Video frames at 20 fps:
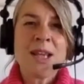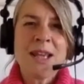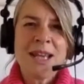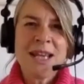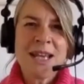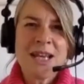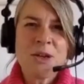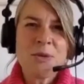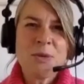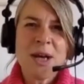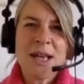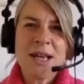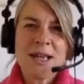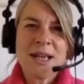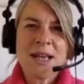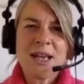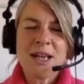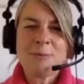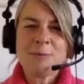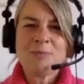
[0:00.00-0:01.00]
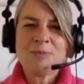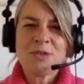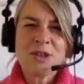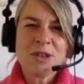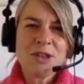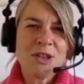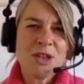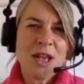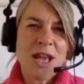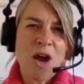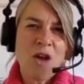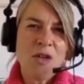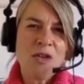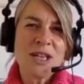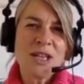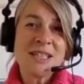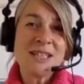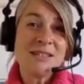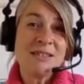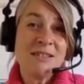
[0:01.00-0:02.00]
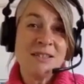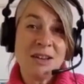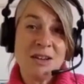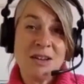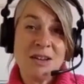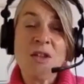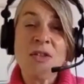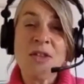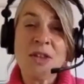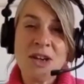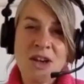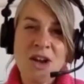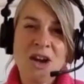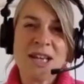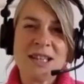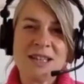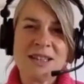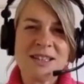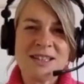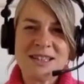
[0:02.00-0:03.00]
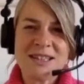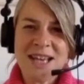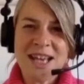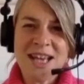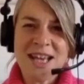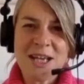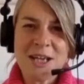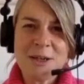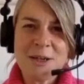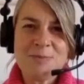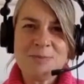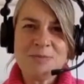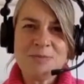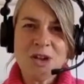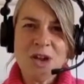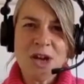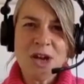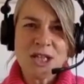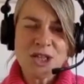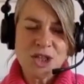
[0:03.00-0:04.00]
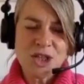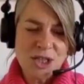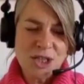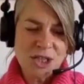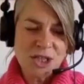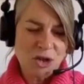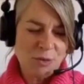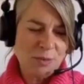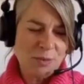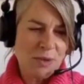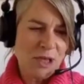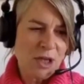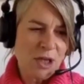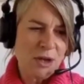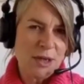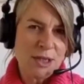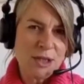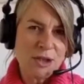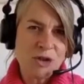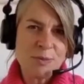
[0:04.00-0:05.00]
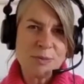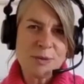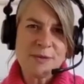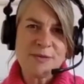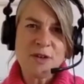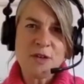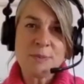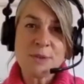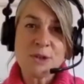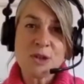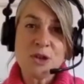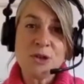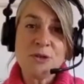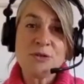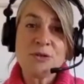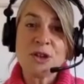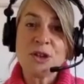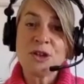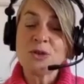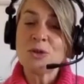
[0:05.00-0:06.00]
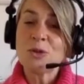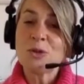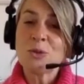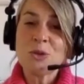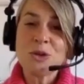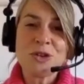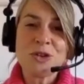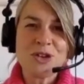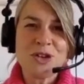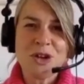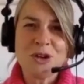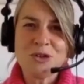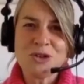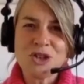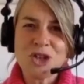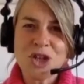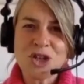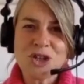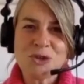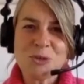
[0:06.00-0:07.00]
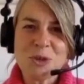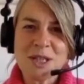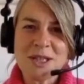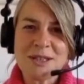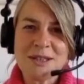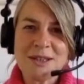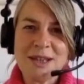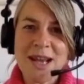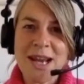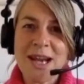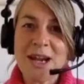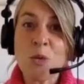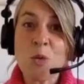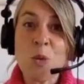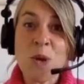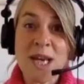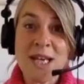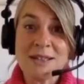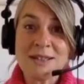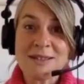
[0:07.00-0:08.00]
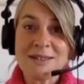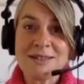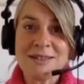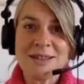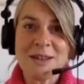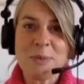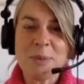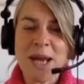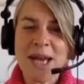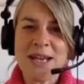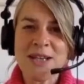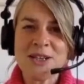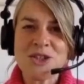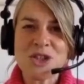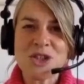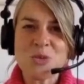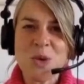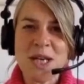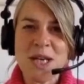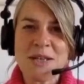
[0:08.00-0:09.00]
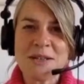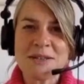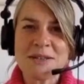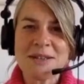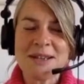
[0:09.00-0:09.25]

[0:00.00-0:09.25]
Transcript: Anyway, on the 9th day, I just, you know, in terms of observed it with no judgment, and it went. The pain just went.